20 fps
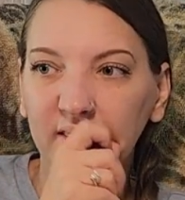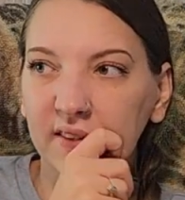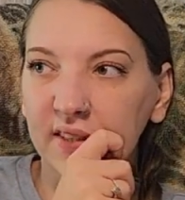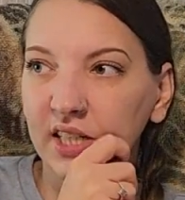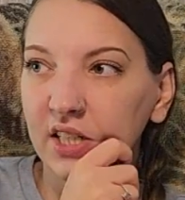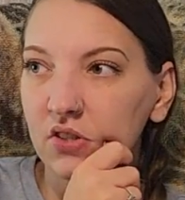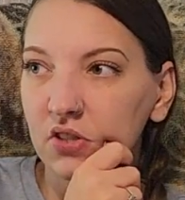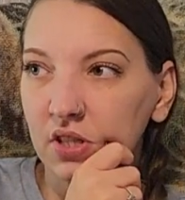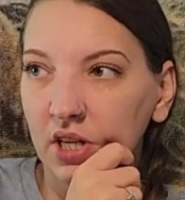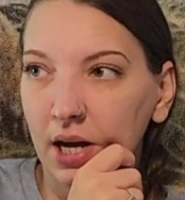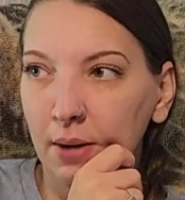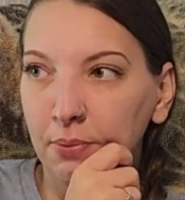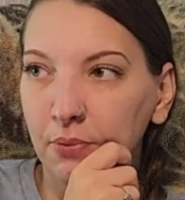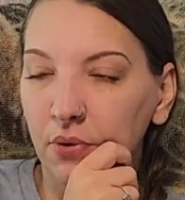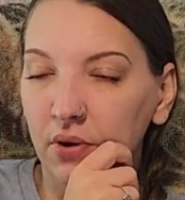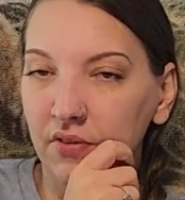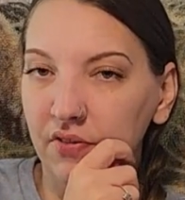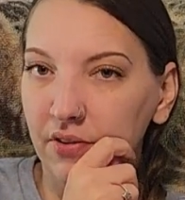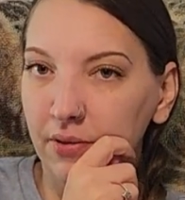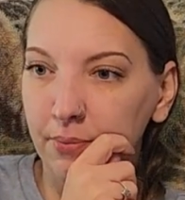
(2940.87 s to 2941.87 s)
there's a
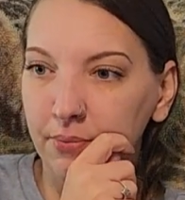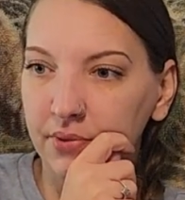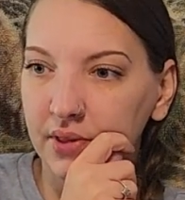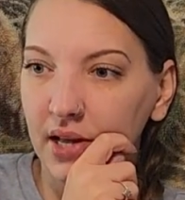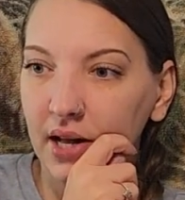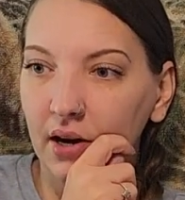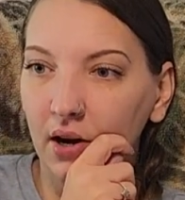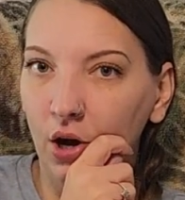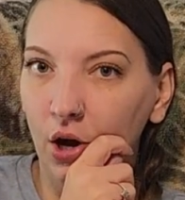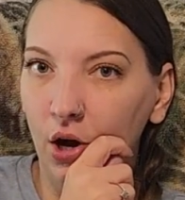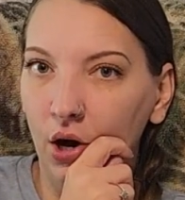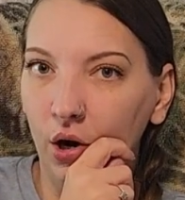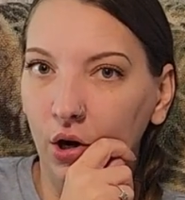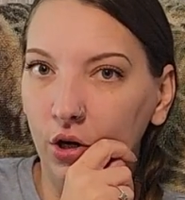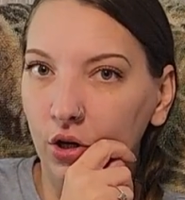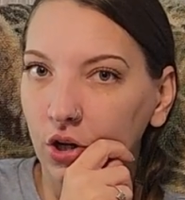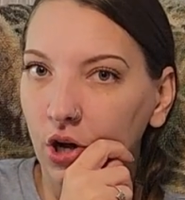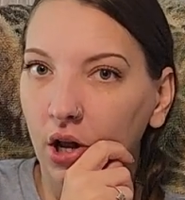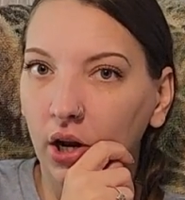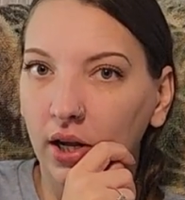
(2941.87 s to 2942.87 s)
couple of them that
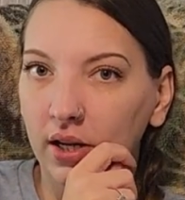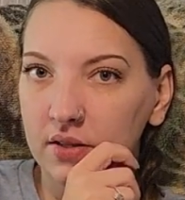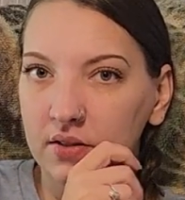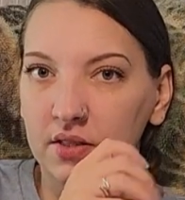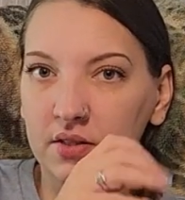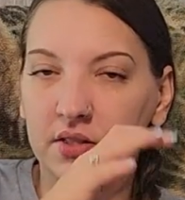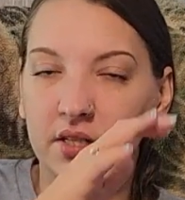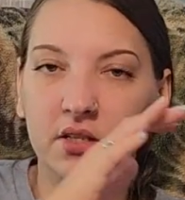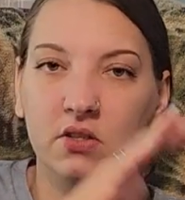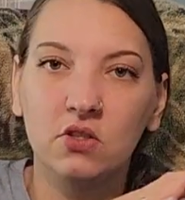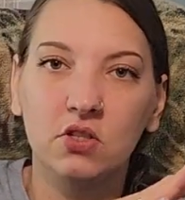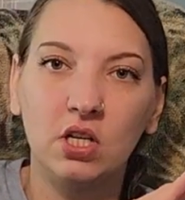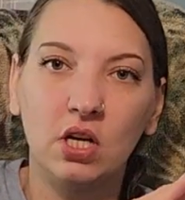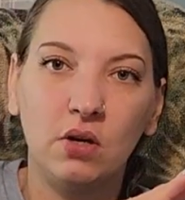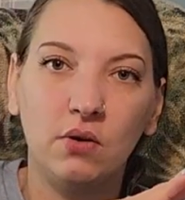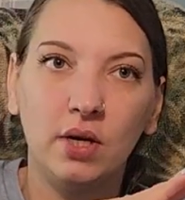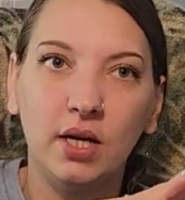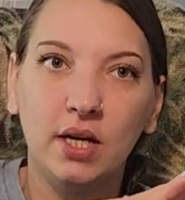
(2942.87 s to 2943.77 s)
are non-existent, so